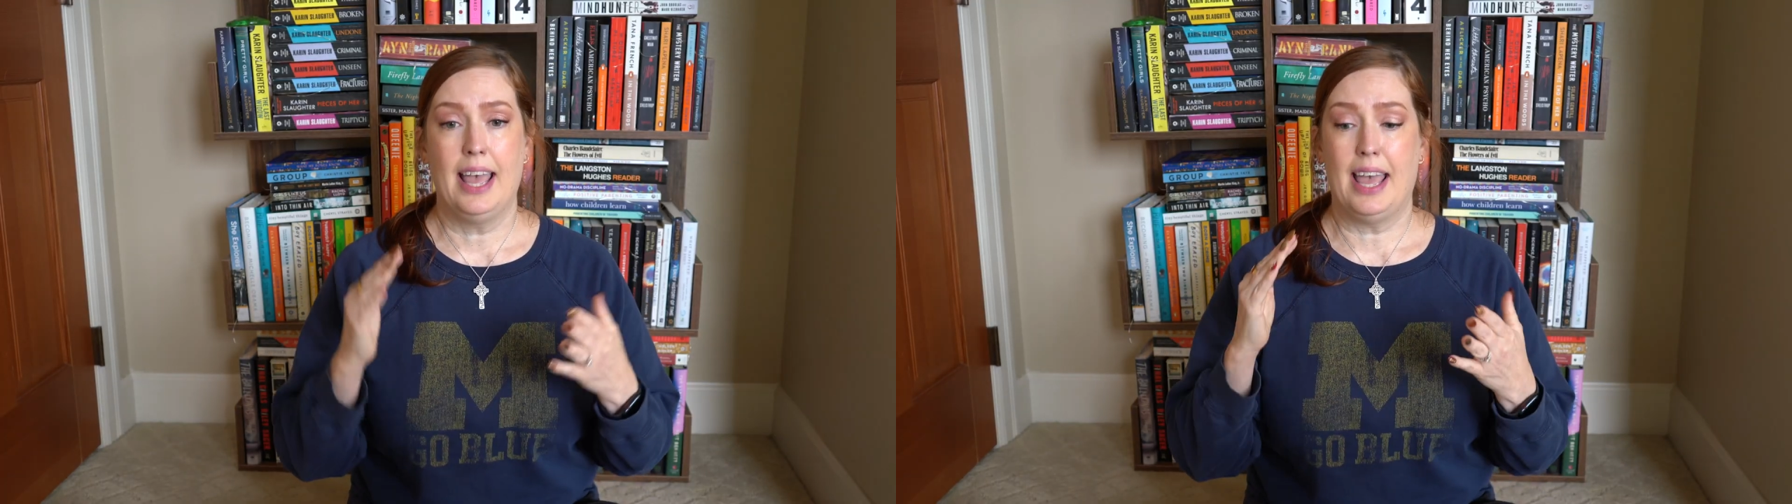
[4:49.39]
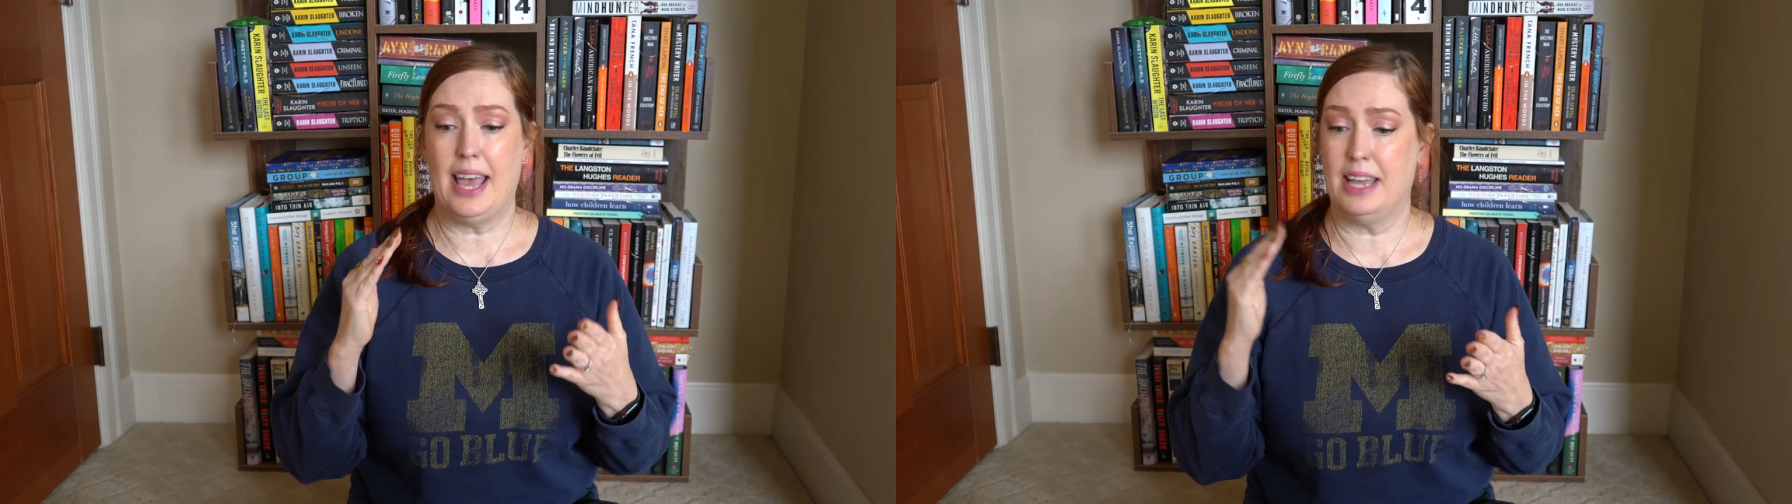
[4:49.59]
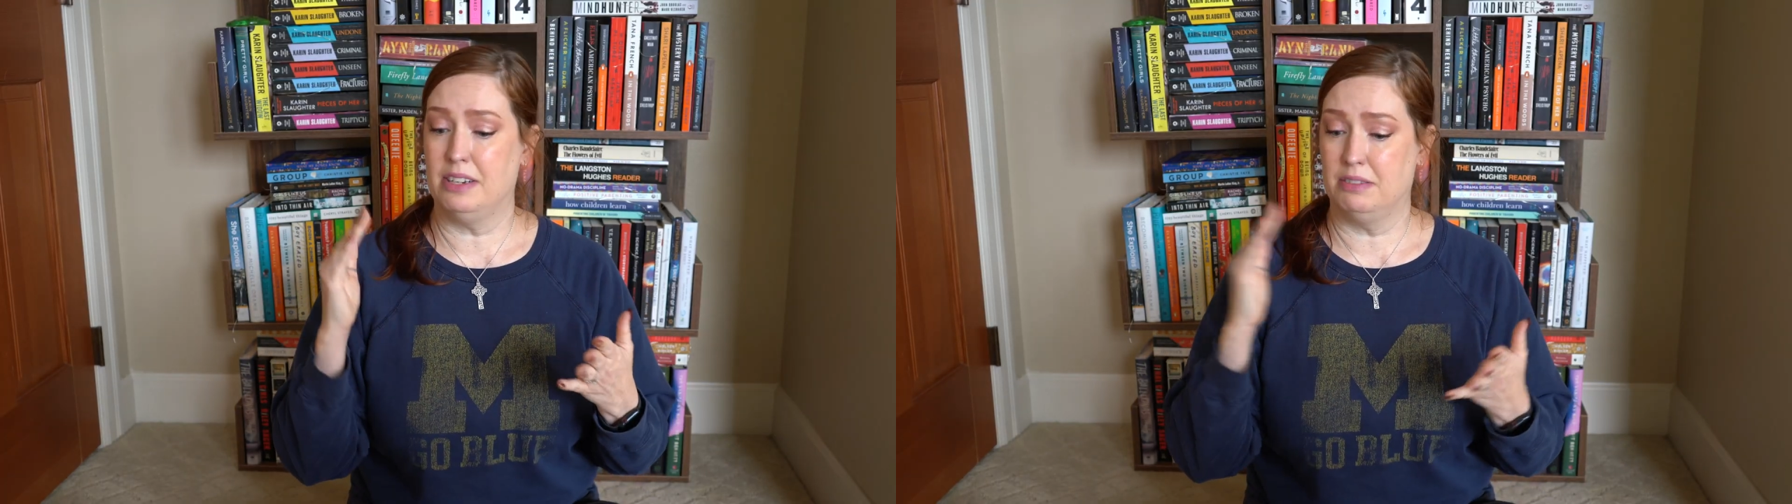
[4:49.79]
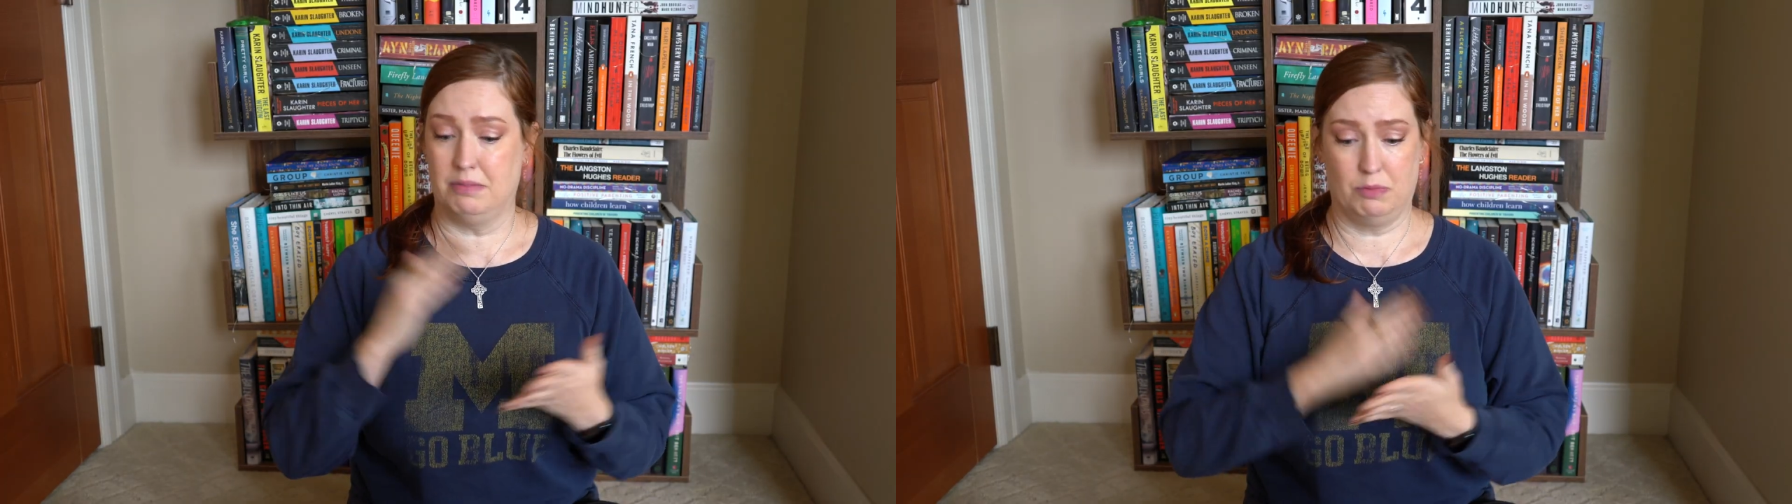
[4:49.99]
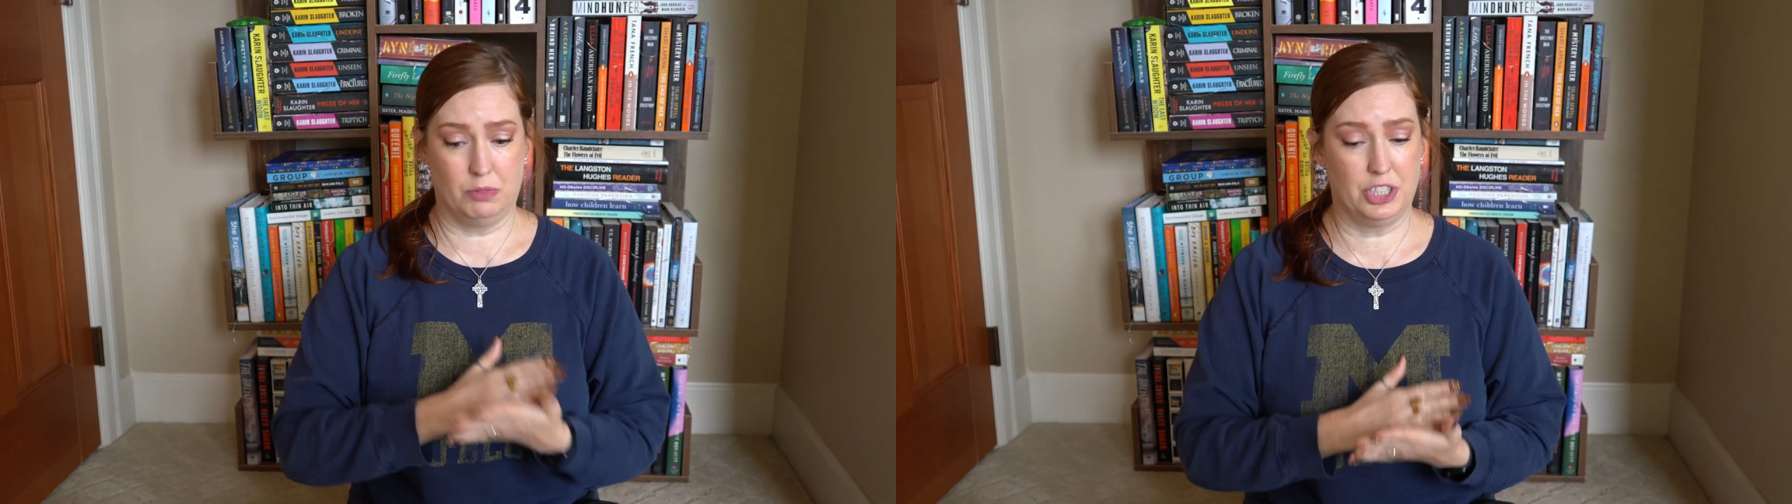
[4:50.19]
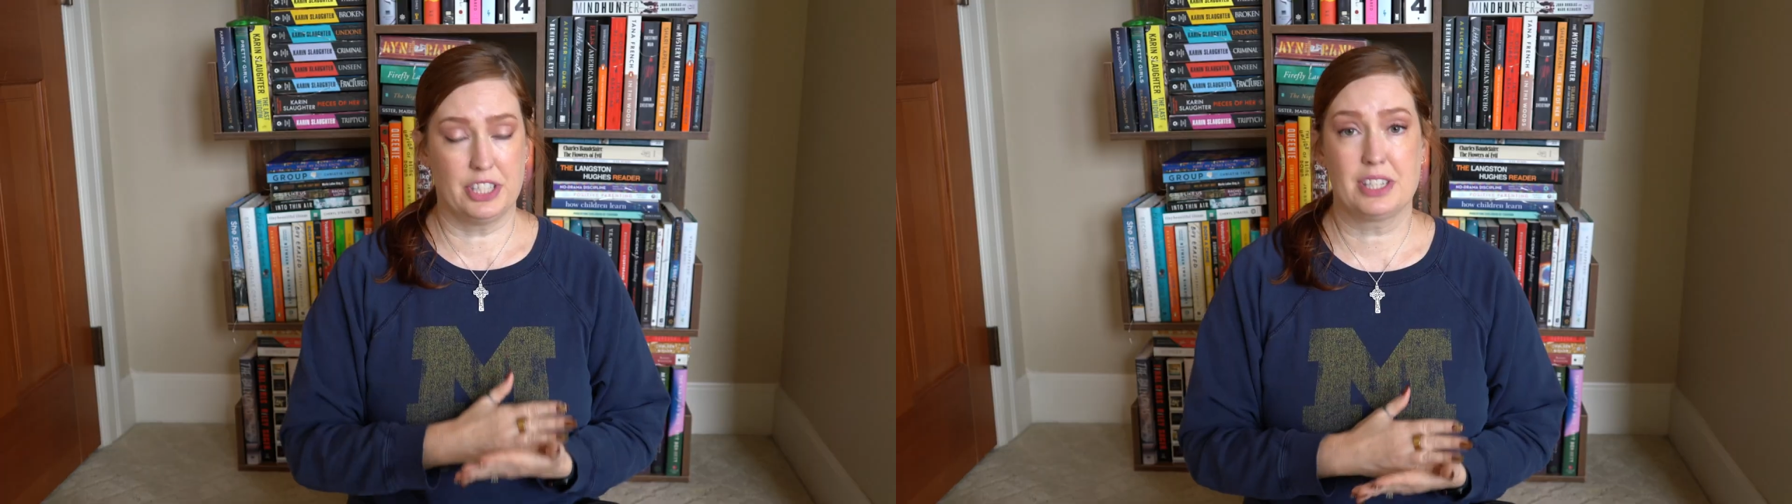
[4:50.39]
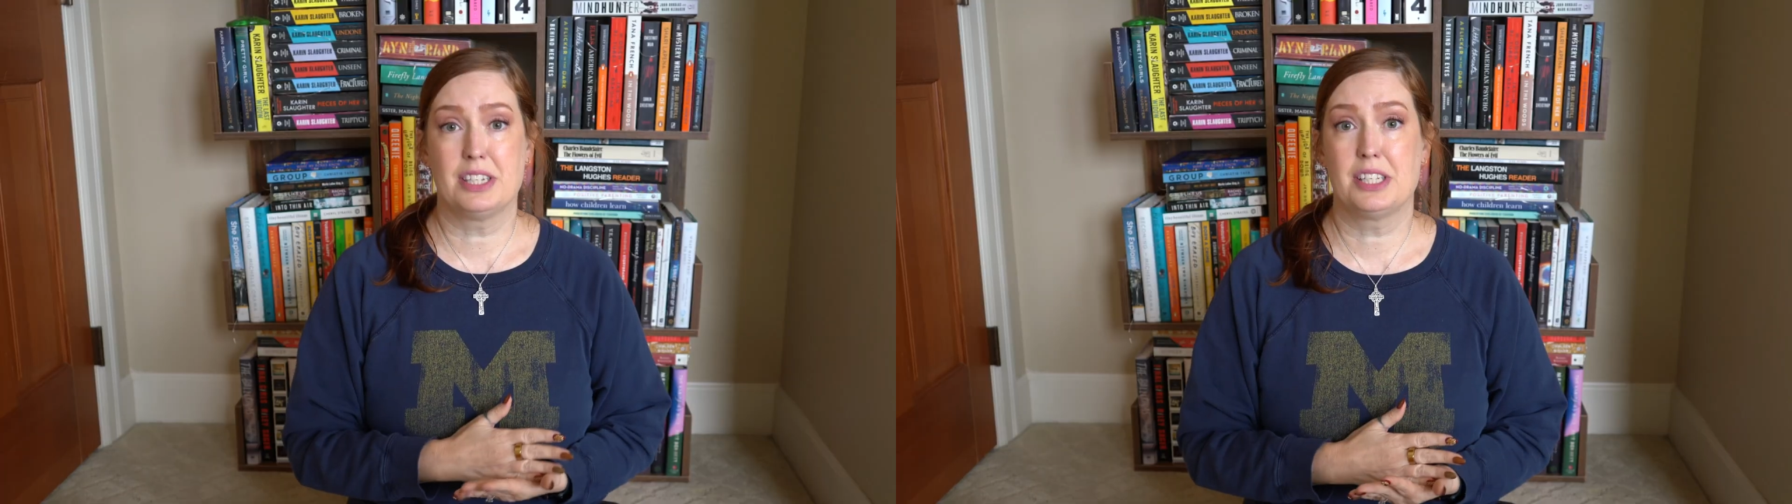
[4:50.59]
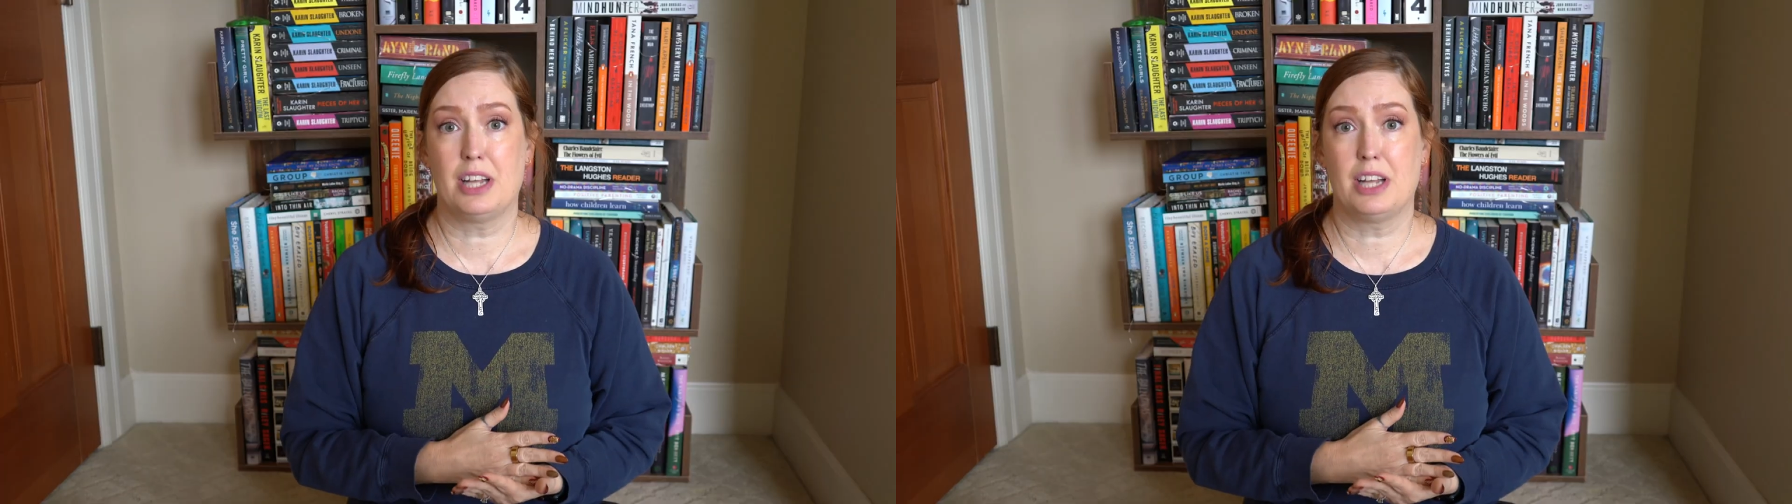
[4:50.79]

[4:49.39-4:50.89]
and we're just going to